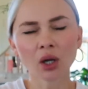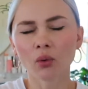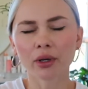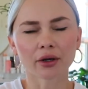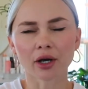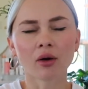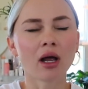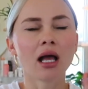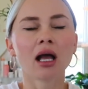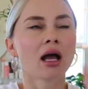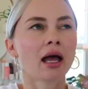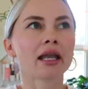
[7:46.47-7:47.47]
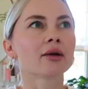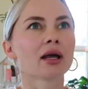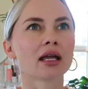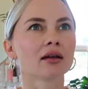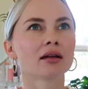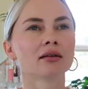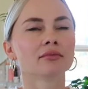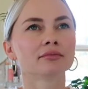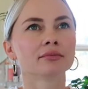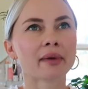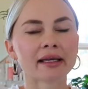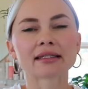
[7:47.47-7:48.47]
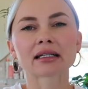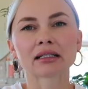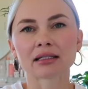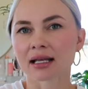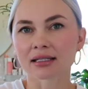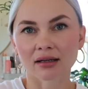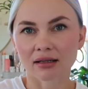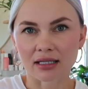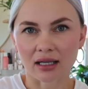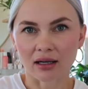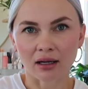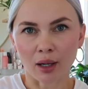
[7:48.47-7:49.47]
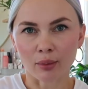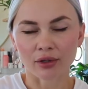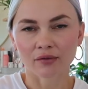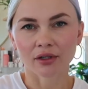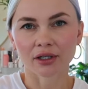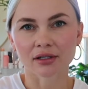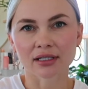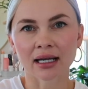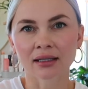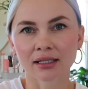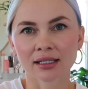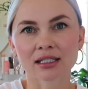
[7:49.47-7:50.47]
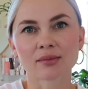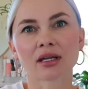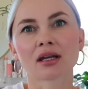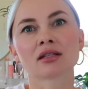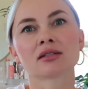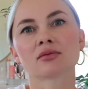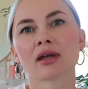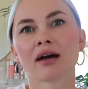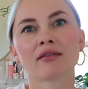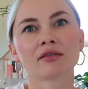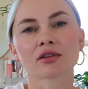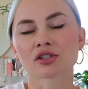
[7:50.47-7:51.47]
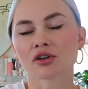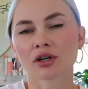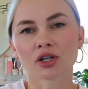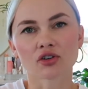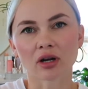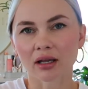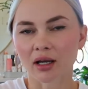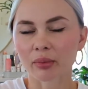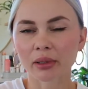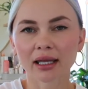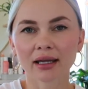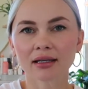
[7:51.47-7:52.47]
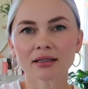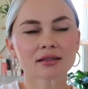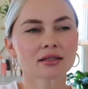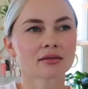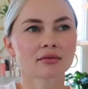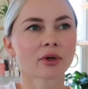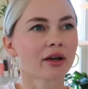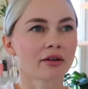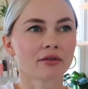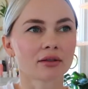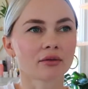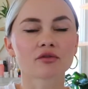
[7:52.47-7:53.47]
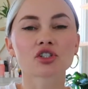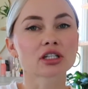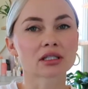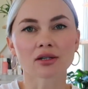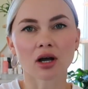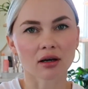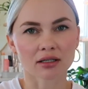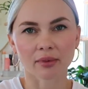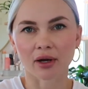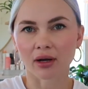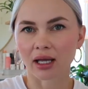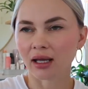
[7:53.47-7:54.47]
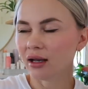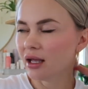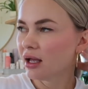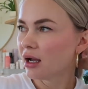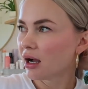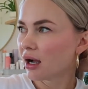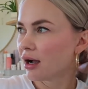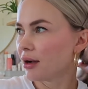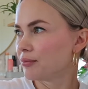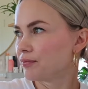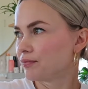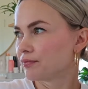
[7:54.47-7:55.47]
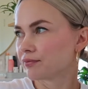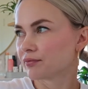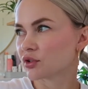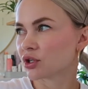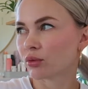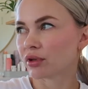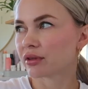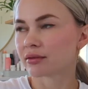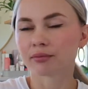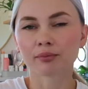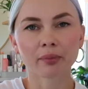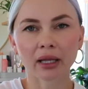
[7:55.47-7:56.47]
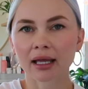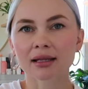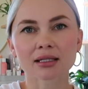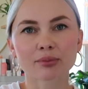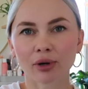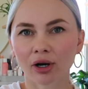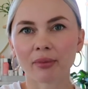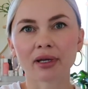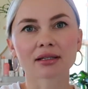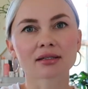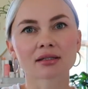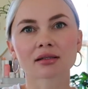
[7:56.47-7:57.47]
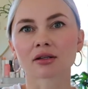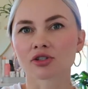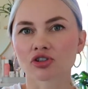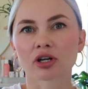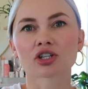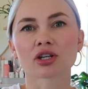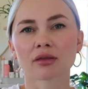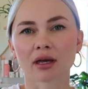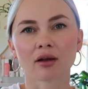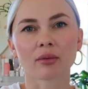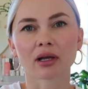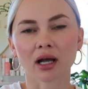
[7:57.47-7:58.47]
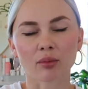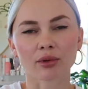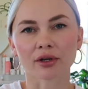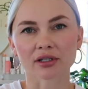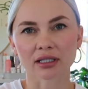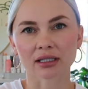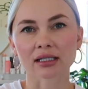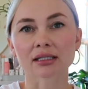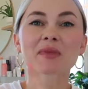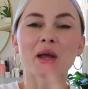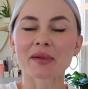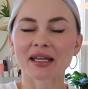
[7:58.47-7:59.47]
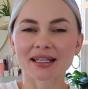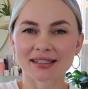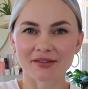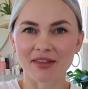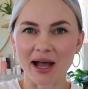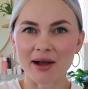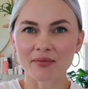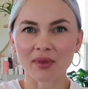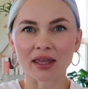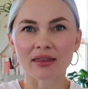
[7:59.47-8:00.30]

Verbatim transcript: we don't know. Anyway, basically that's gonna take a couple of years at least because we haven't even started drawing up plans. We haven't even, we've just talked about it. Um, so with plans, permits, construction, that'll be a couple of years at least. Because of that, I